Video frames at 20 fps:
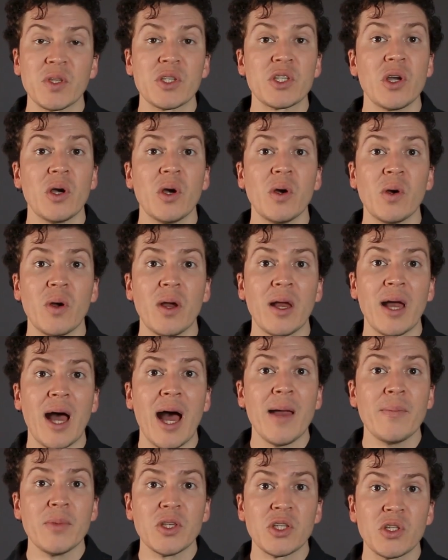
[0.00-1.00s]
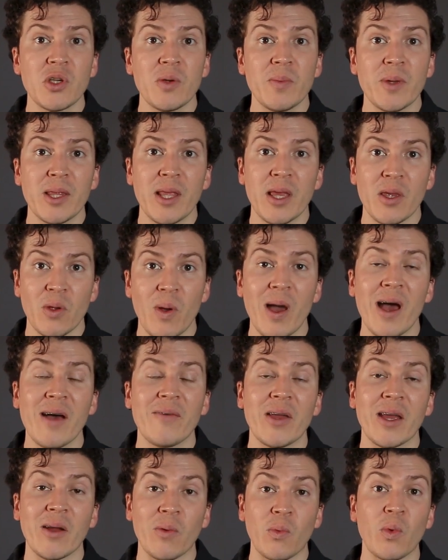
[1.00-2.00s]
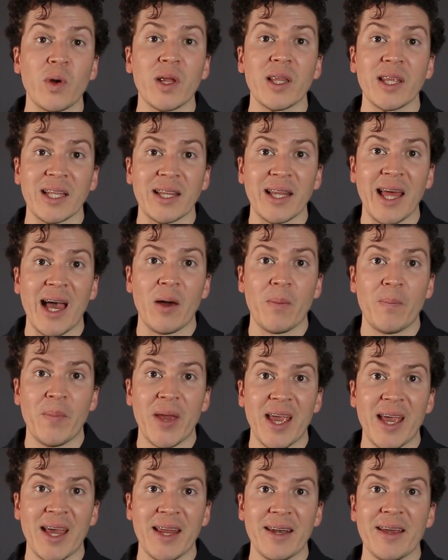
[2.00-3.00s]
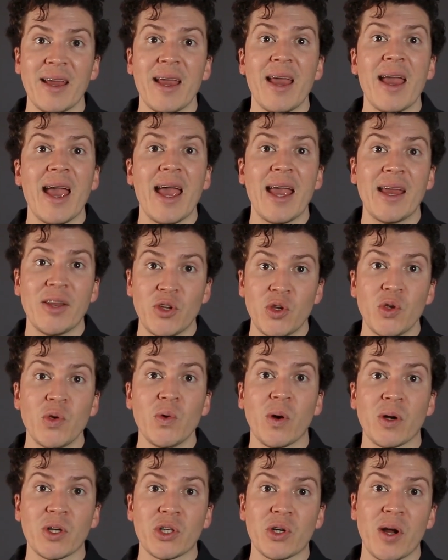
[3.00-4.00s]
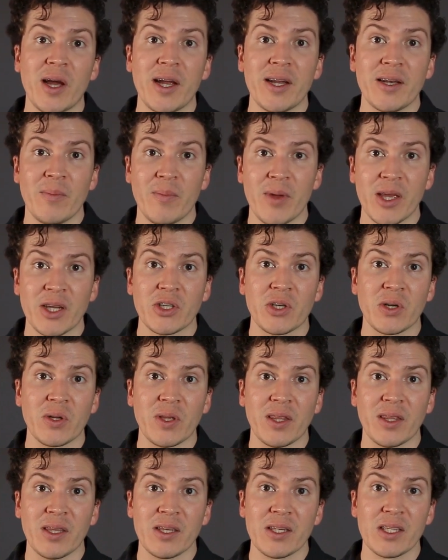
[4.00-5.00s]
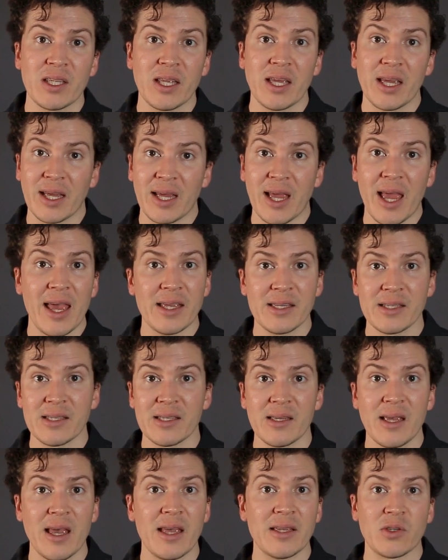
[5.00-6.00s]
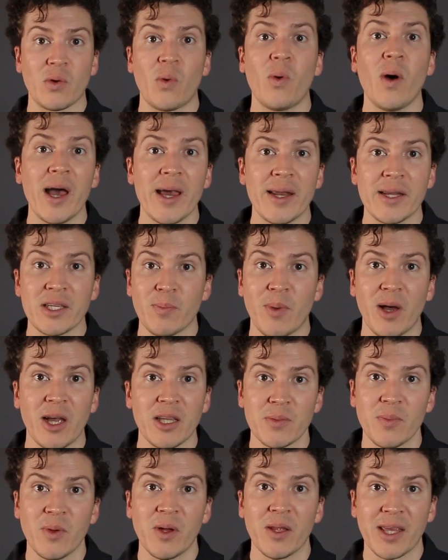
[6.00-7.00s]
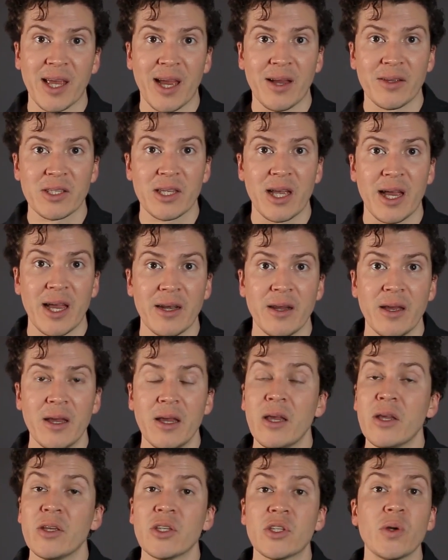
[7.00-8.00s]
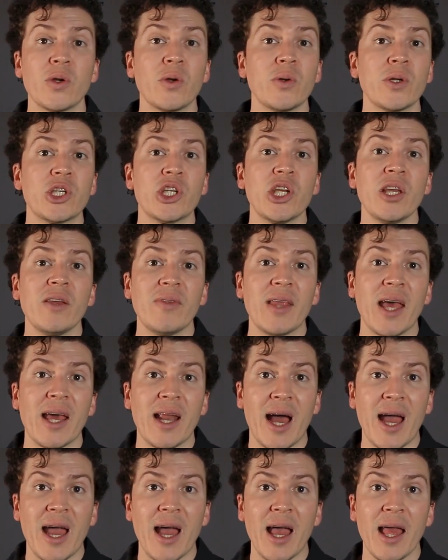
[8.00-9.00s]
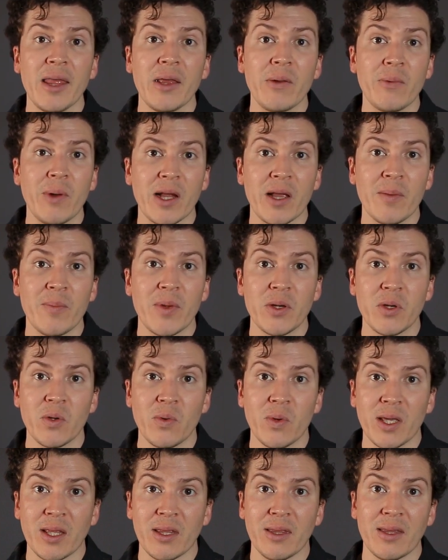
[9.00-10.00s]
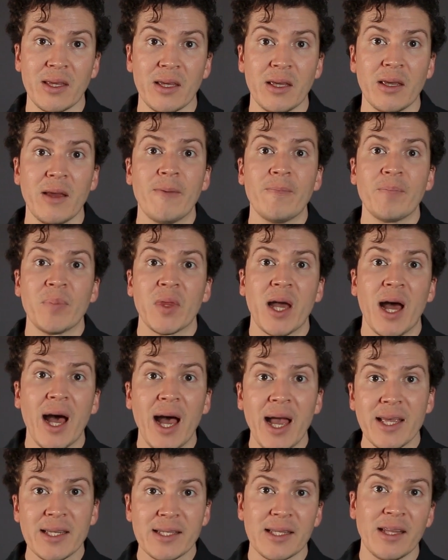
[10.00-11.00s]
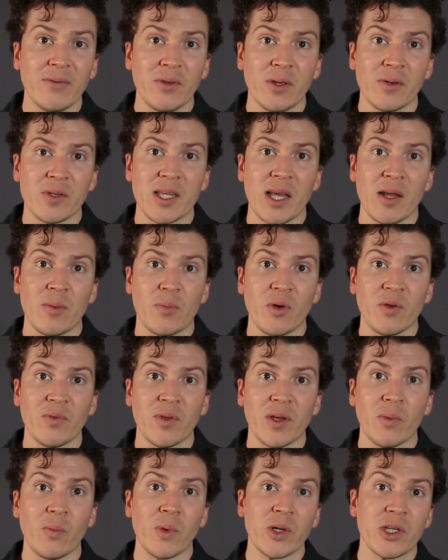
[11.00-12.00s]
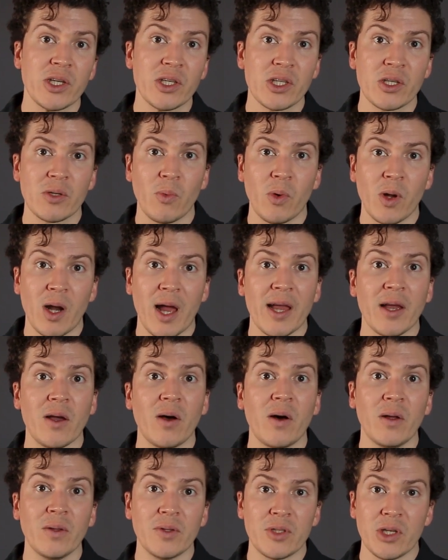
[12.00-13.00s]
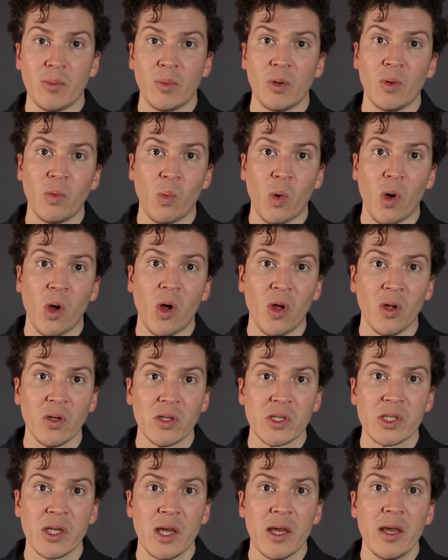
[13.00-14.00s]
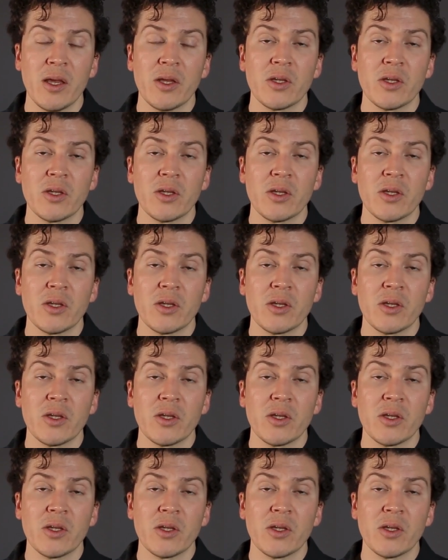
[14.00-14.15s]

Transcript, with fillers: So, I'm assuming that you have a really loud band and you are trying to make sure that this thing is as quiet as possible on the outside. So, to achieve that, I highly recommend doing the highest level of soundproofing, which is what I call double walls.